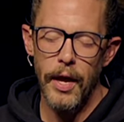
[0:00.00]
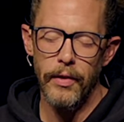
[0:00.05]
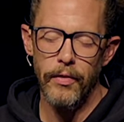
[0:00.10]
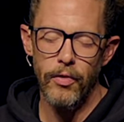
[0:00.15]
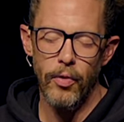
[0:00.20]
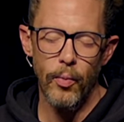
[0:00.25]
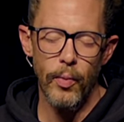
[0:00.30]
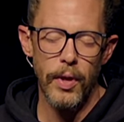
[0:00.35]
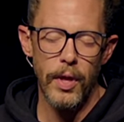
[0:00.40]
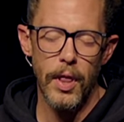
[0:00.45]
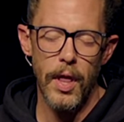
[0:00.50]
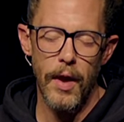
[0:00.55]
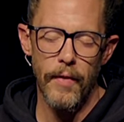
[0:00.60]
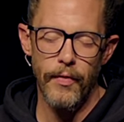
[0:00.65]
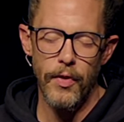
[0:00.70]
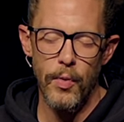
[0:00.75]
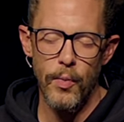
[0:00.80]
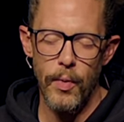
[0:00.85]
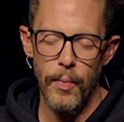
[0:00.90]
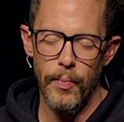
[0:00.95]
And so we
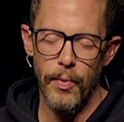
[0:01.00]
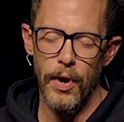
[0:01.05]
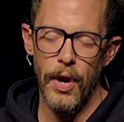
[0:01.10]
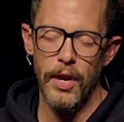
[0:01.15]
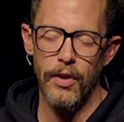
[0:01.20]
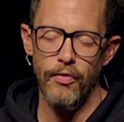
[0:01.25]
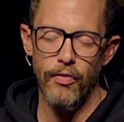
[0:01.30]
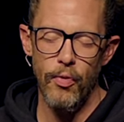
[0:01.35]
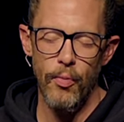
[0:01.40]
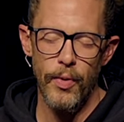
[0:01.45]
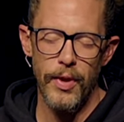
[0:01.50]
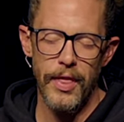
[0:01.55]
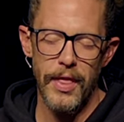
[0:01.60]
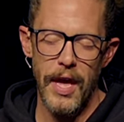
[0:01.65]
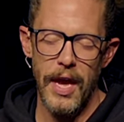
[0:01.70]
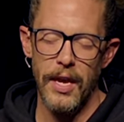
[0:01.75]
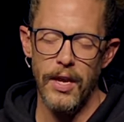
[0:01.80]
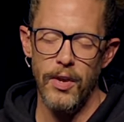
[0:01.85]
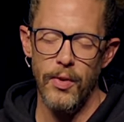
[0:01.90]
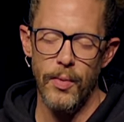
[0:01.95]
love you, we praise you, and we
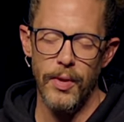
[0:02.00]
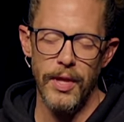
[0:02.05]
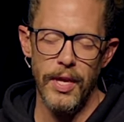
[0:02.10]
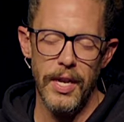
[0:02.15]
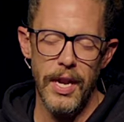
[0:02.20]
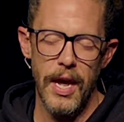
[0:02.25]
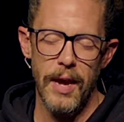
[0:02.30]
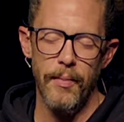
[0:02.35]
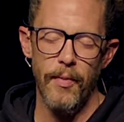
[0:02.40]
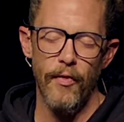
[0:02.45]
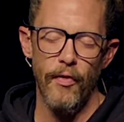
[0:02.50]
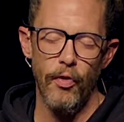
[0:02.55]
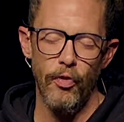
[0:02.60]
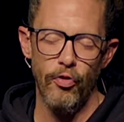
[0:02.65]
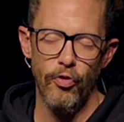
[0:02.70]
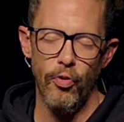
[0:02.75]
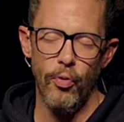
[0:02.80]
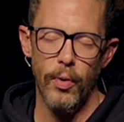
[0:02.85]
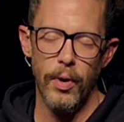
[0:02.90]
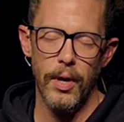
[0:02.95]
thank you in the name of
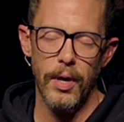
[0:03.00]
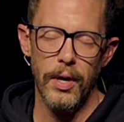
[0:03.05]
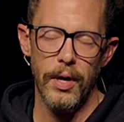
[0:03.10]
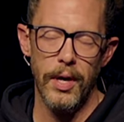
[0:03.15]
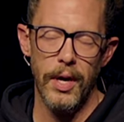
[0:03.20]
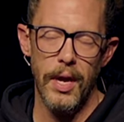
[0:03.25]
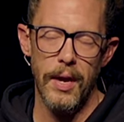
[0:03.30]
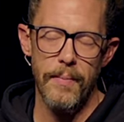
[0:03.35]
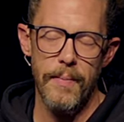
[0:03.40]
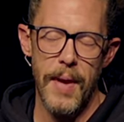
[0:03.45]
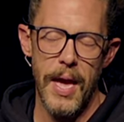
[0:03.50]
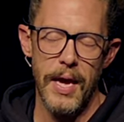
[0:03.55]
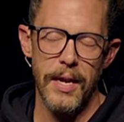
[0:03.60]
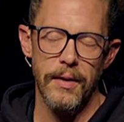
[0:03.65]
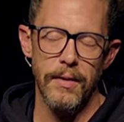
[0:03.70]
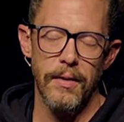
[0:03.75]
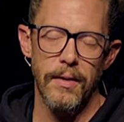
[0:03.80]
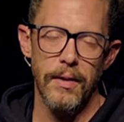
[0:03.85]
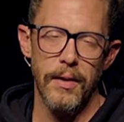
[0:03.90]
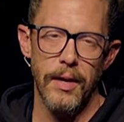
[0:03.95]
Yeshua. Amen.